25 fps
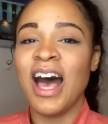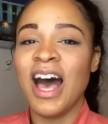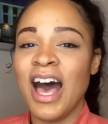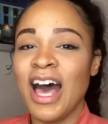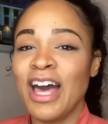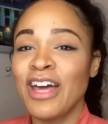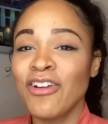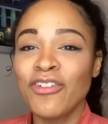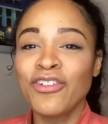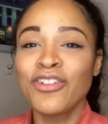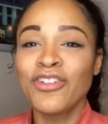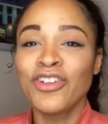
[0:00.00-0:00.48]

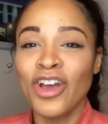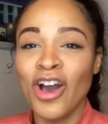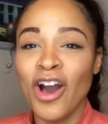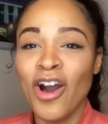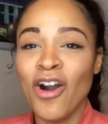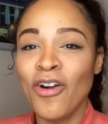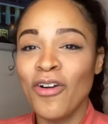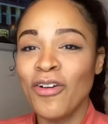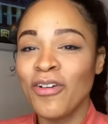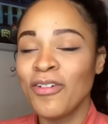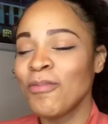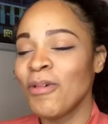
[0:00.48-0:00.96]
I don't
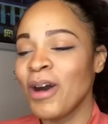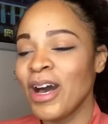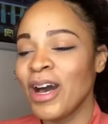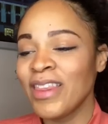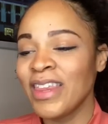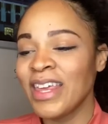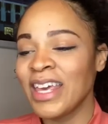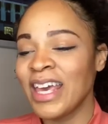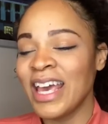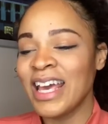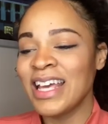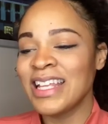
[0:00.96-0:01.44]
know why
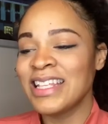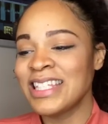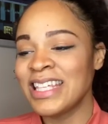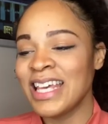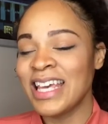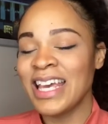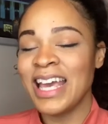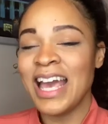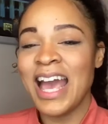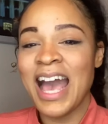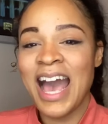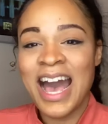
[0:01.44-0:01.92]
they can't
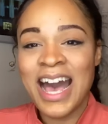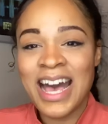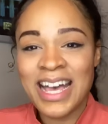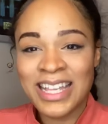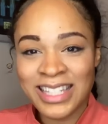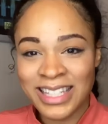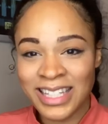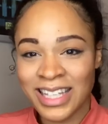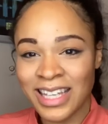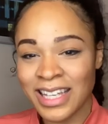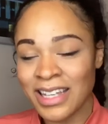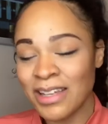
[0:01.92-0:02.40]
say
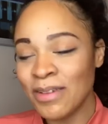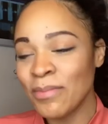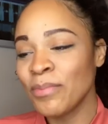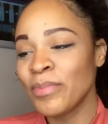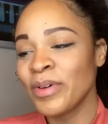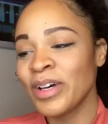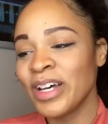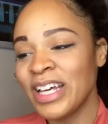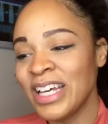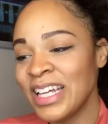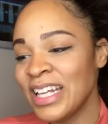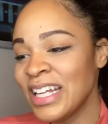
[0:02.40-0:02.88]
ask,
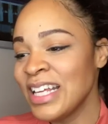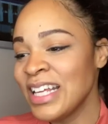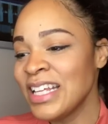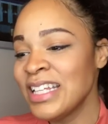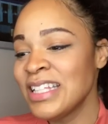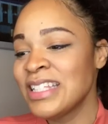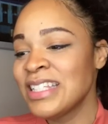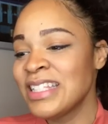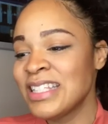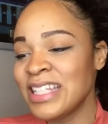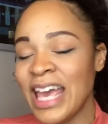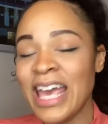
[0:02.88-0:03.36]
but
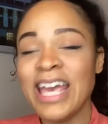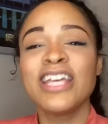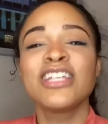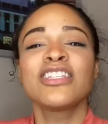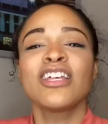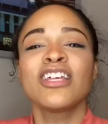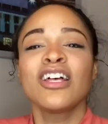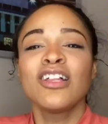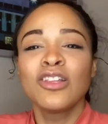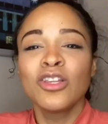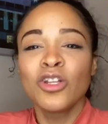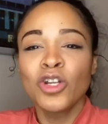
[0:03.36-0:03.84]
it
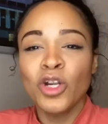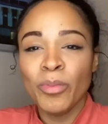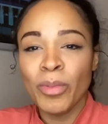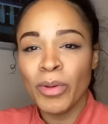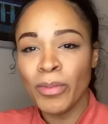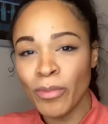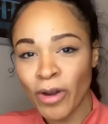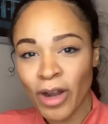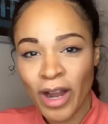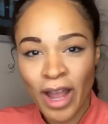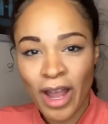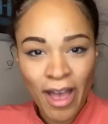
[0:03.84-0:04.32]
takes a little
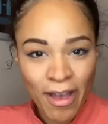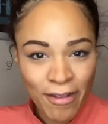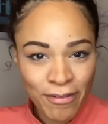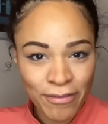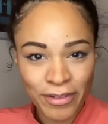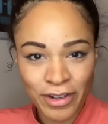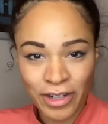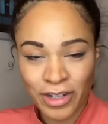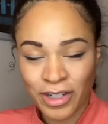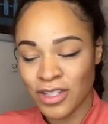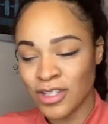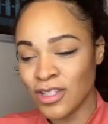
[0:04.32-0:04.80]
bit more
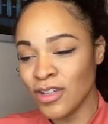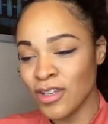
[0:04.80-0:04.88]
effort.